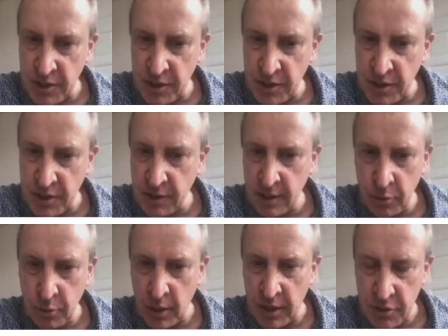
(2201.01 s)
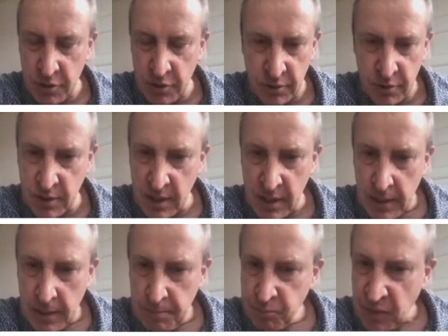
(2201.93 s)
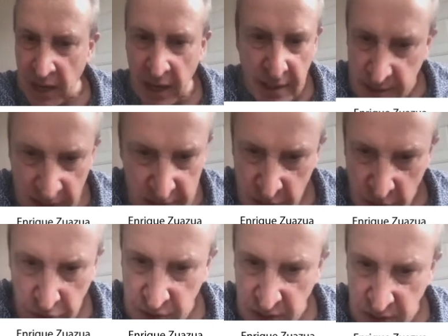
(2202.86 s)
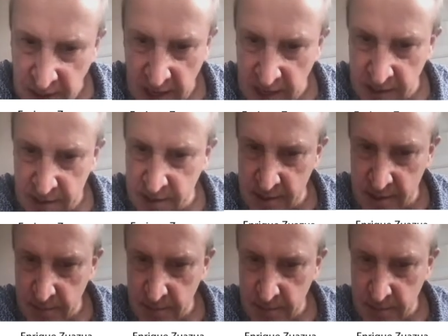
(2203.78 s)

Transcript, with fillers: situations, and it is not the case